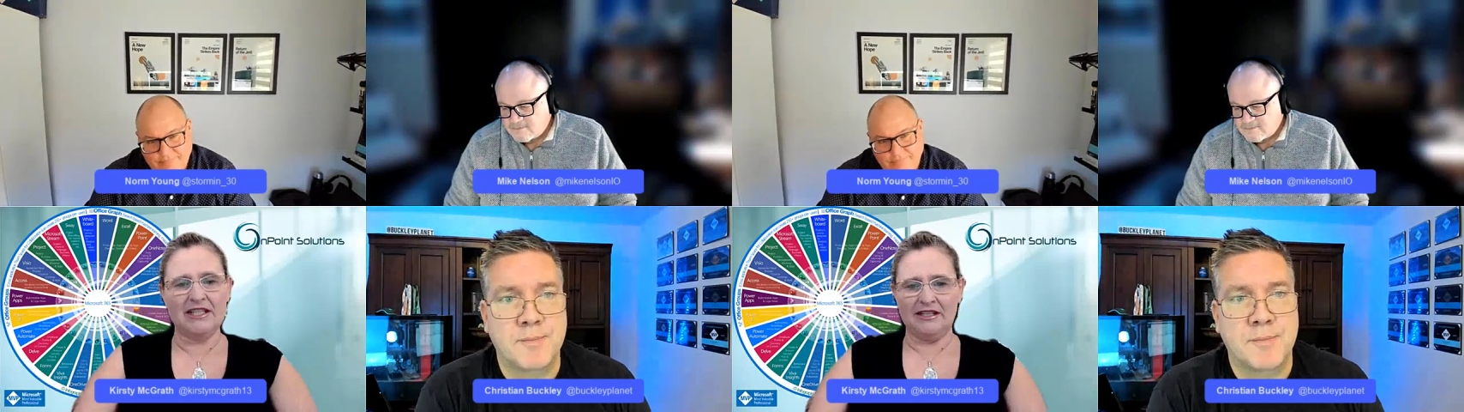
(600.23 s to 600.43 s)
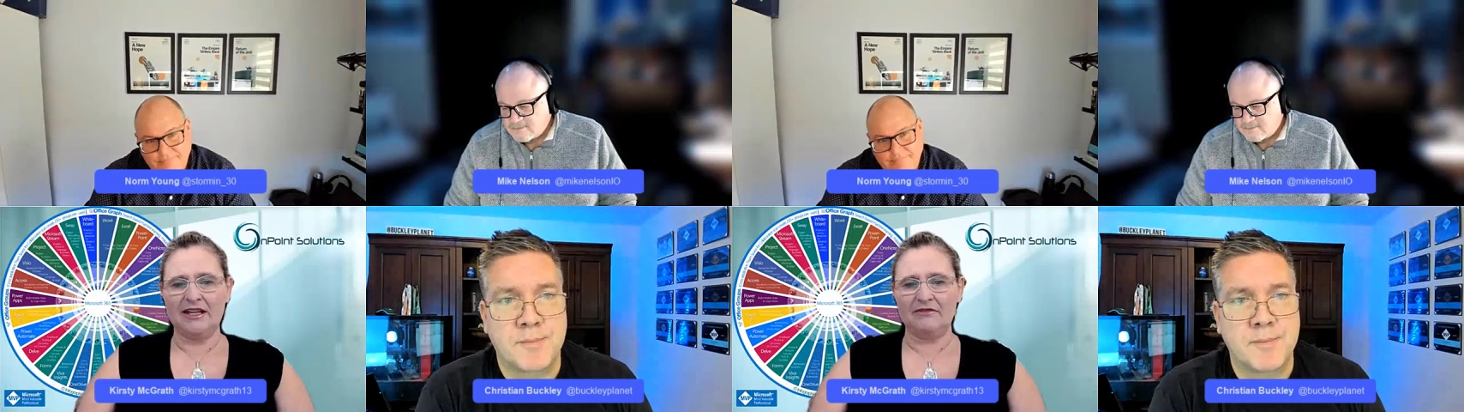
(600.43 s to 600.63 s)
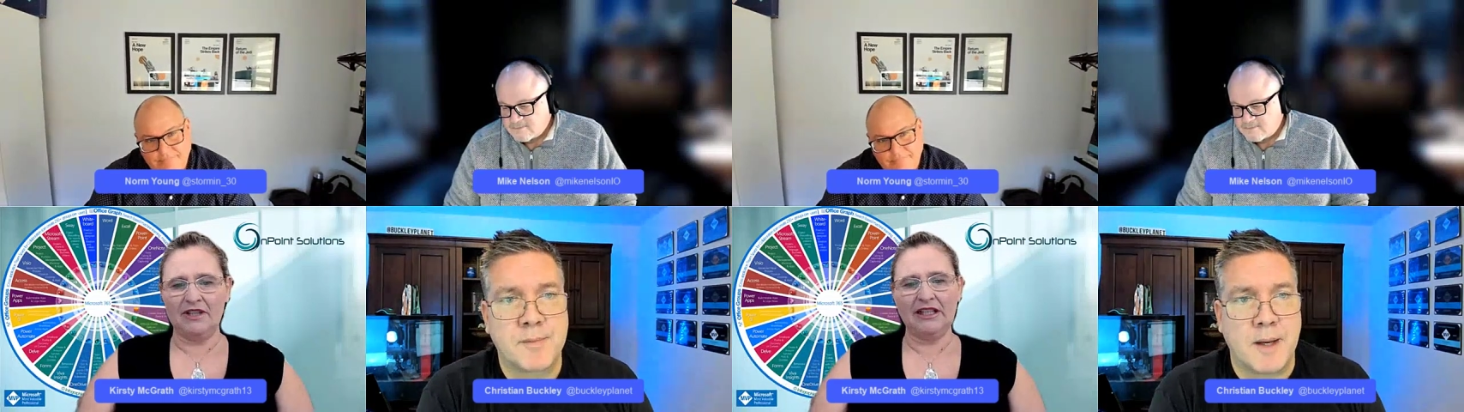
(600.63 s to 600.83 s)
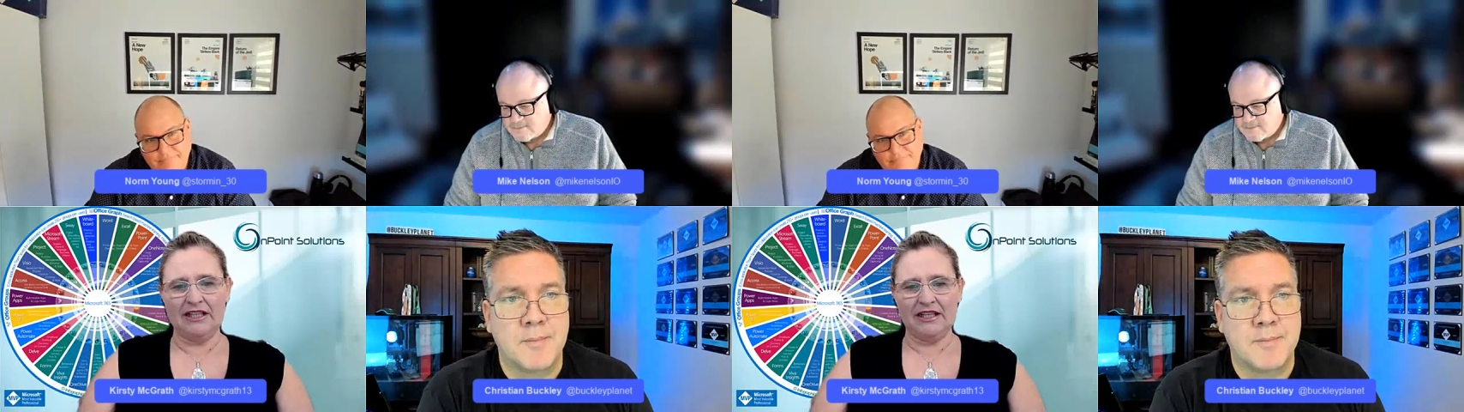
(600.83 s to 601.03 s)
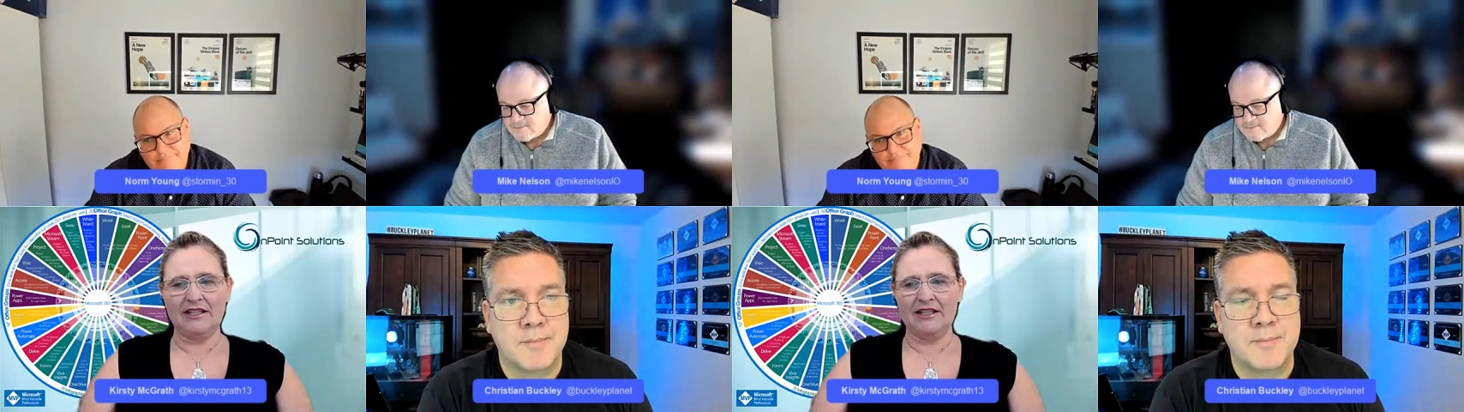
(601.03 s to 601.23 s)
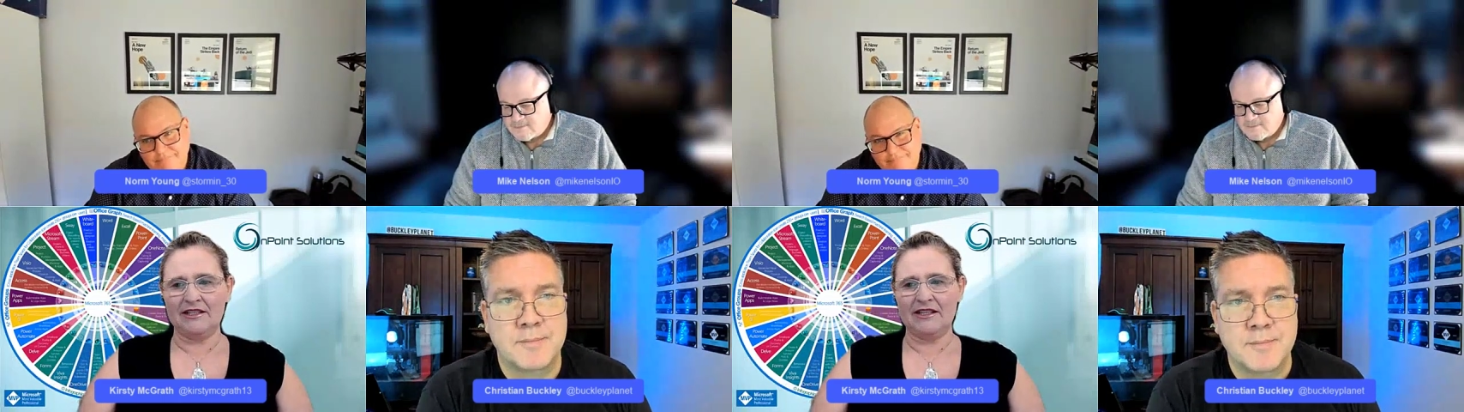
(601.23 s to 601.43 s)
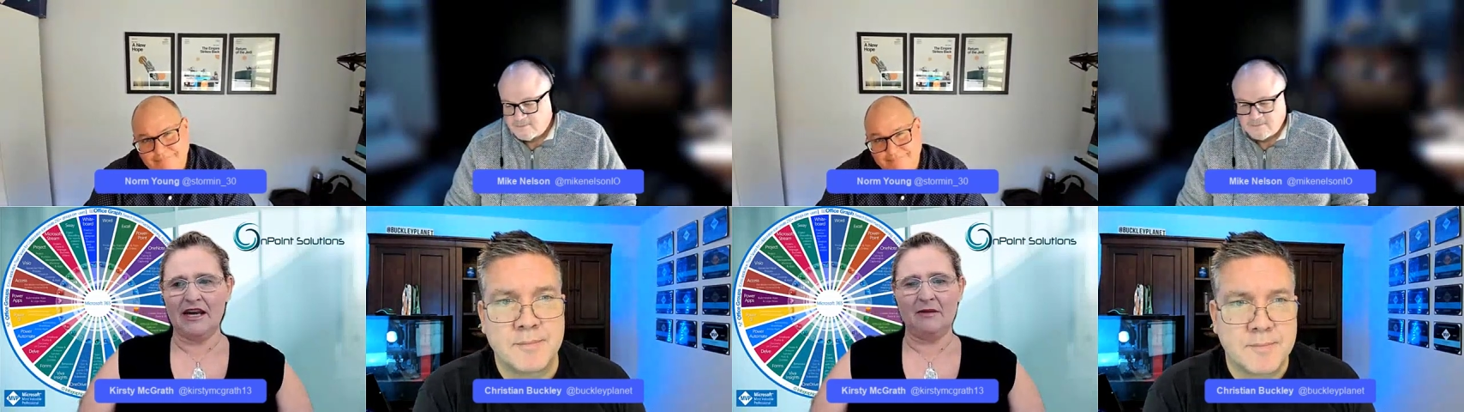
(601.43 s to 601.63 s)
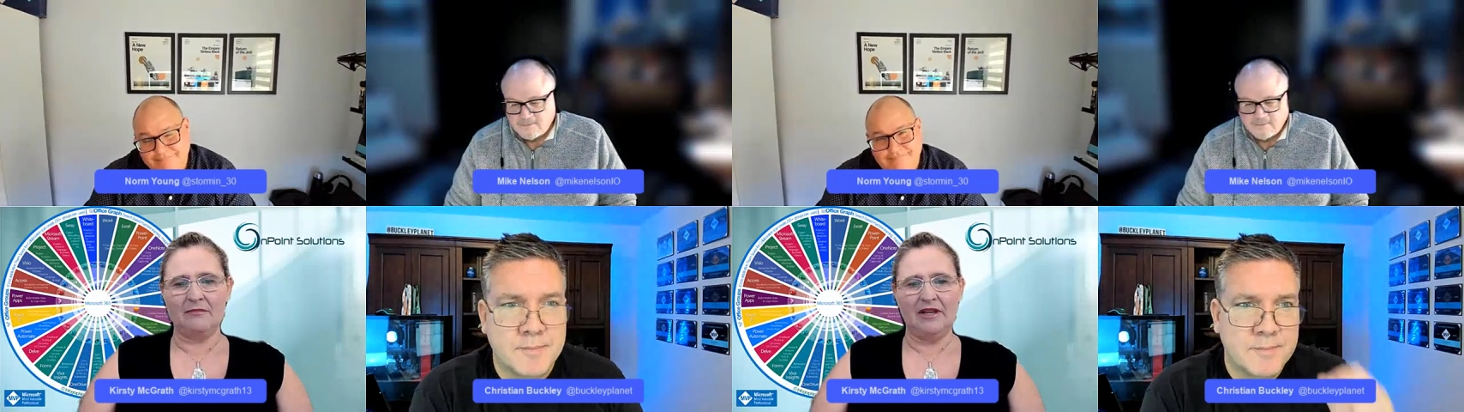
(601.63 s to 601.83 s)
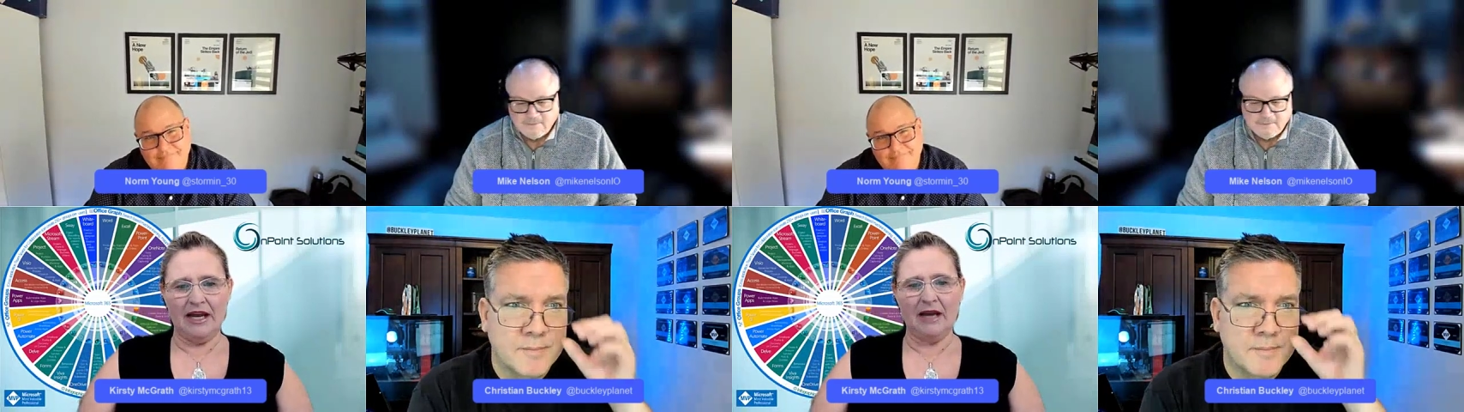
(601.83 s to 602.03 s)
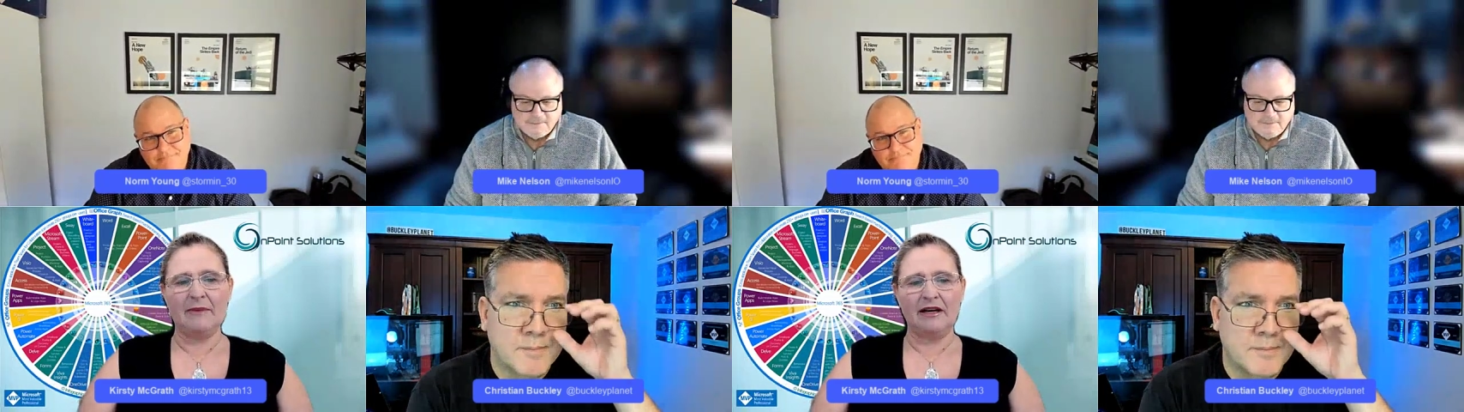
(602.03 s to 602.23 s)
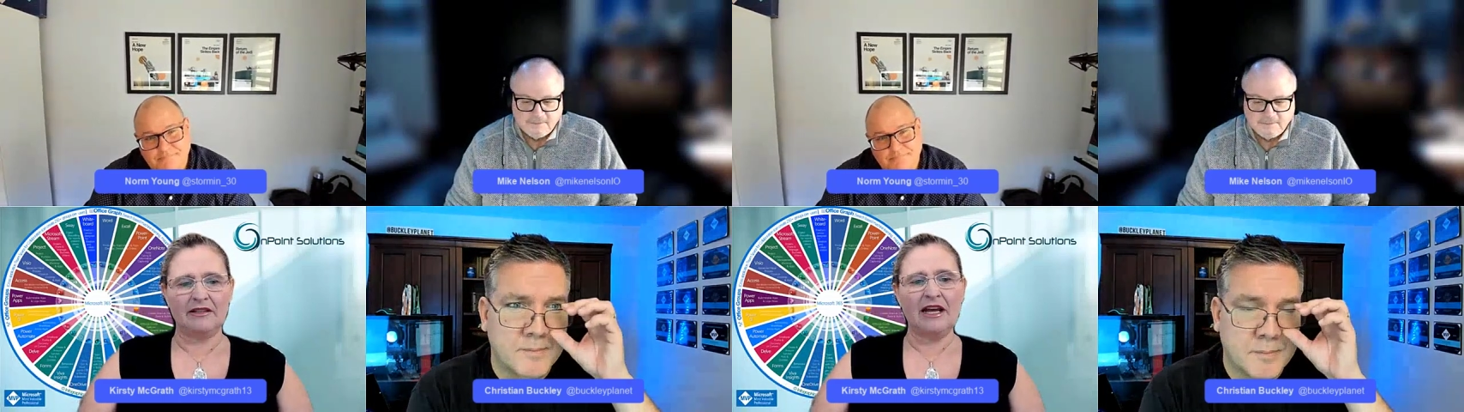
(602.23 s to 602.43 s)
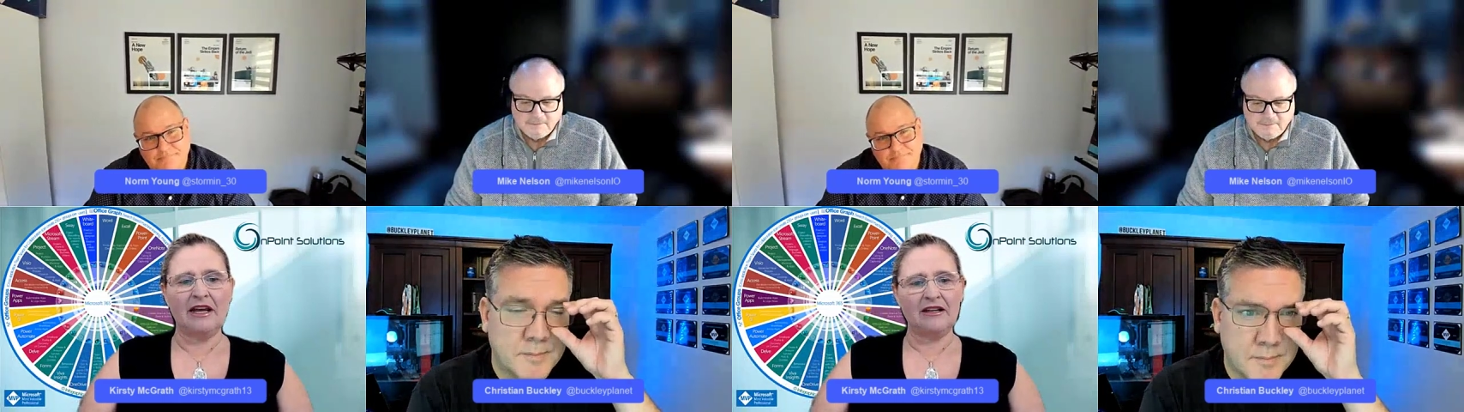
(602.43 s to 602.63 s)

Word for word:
Speaker 1: is. It really yeah. is um, Yammer.